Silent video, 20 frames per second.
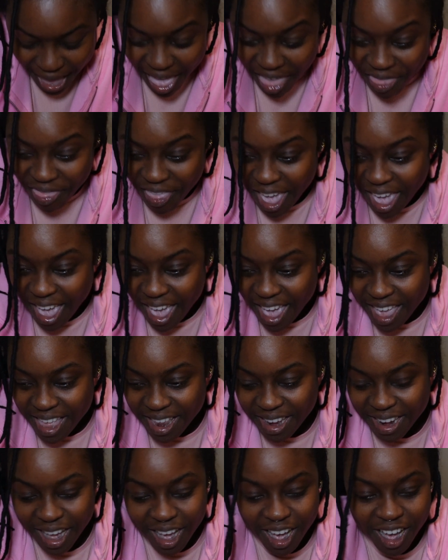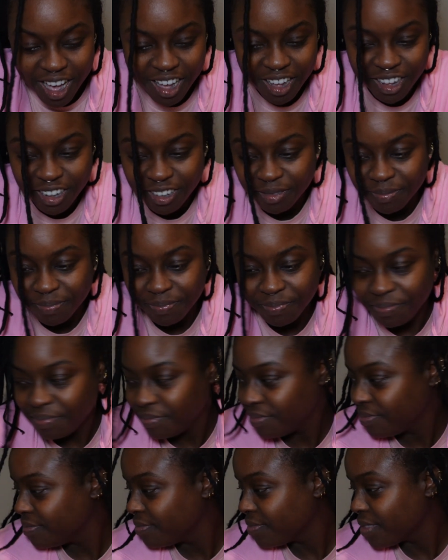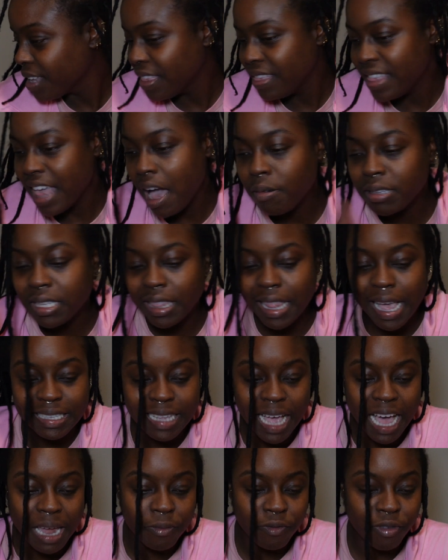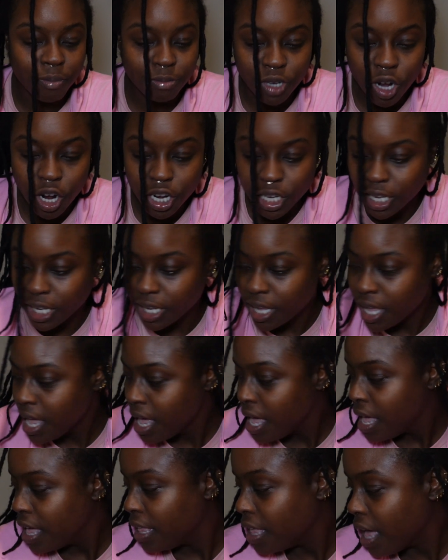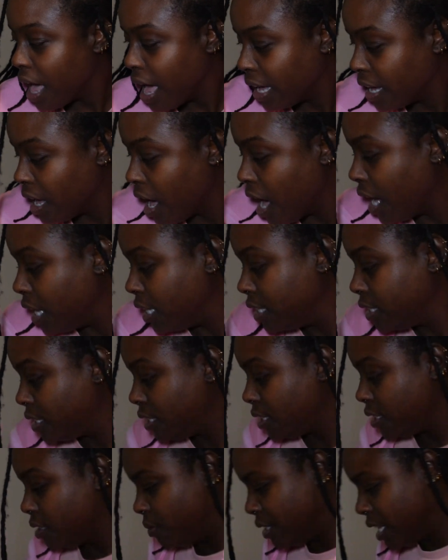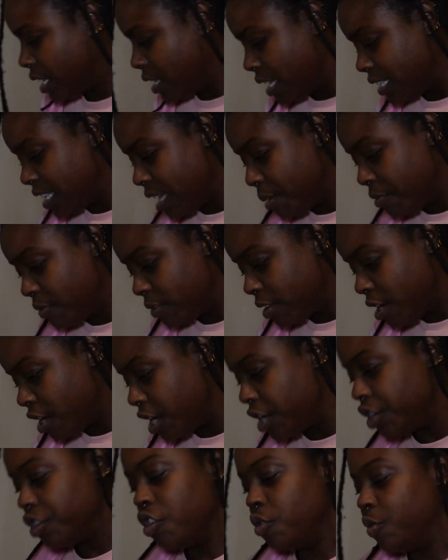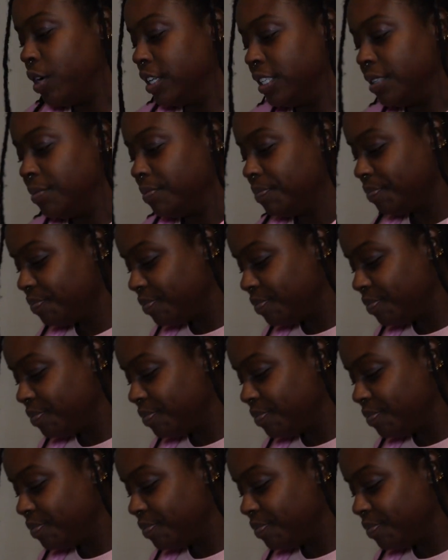And then that was the last item from Target. I got, was that the last item from Target? No, it wasn't.